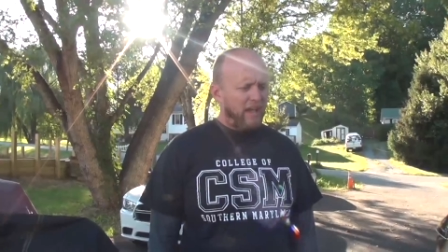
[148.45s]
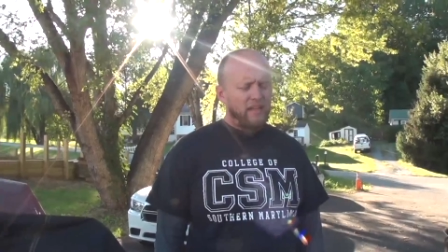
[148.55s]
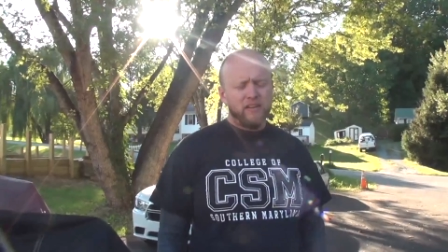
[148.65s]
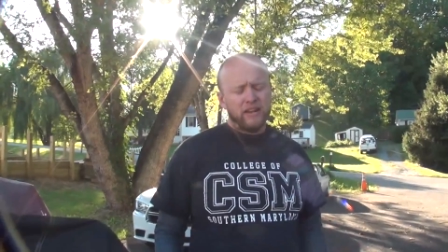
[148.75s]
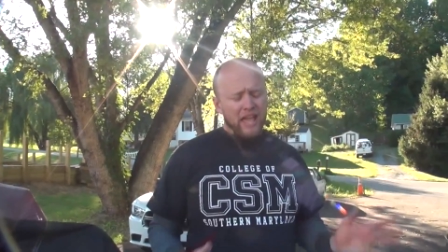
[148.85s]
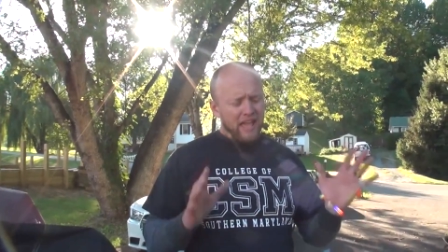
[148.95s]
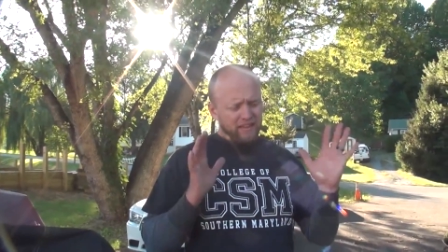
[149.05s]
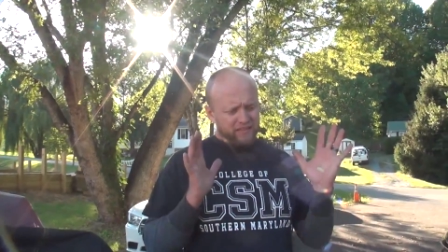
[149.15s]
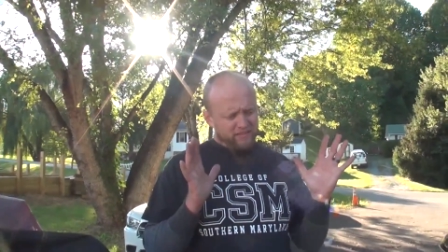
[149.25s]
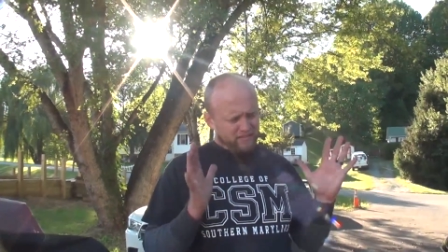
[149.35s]
Yeah, other than that,
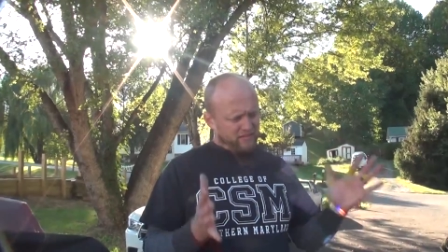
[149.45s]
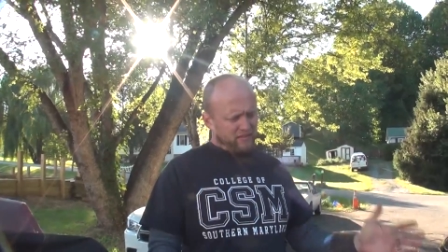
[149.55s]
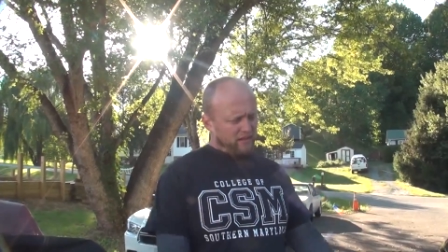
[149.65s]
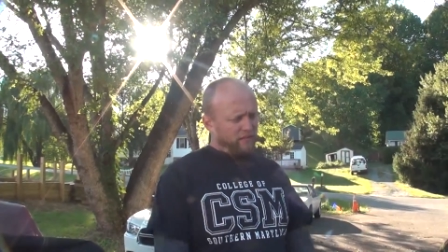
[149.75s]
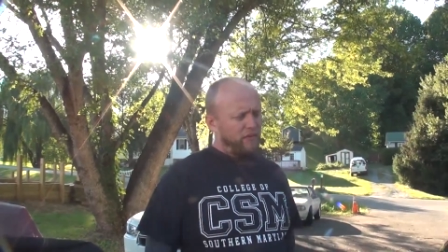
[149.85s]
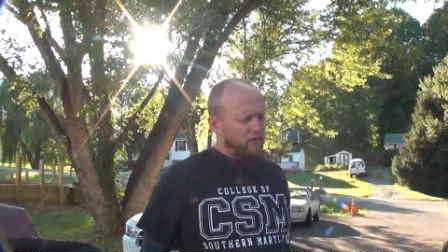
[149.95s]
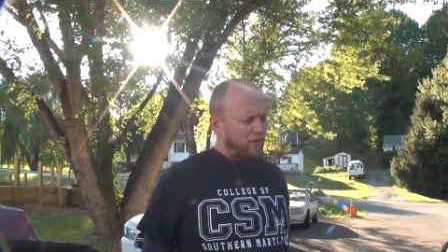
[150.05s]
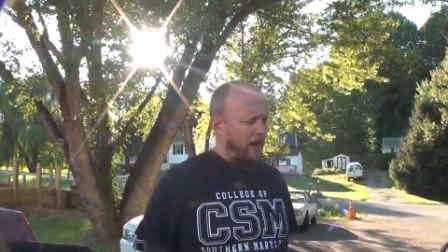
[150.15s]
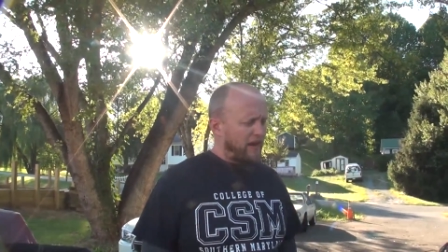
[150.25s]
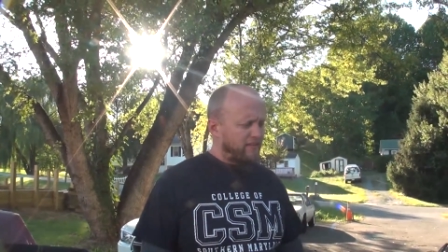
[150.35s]
I feel
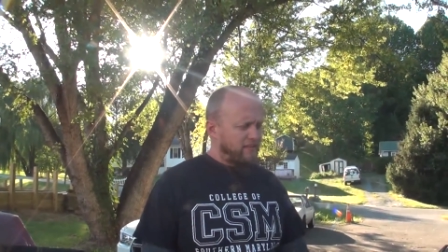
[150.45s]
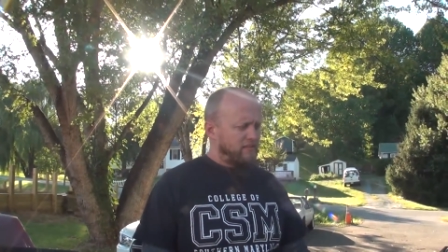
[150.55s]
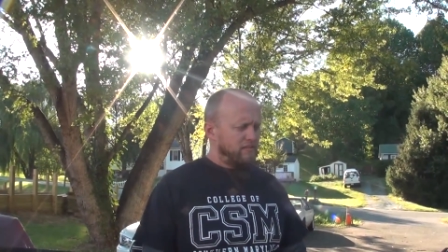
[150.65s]
great.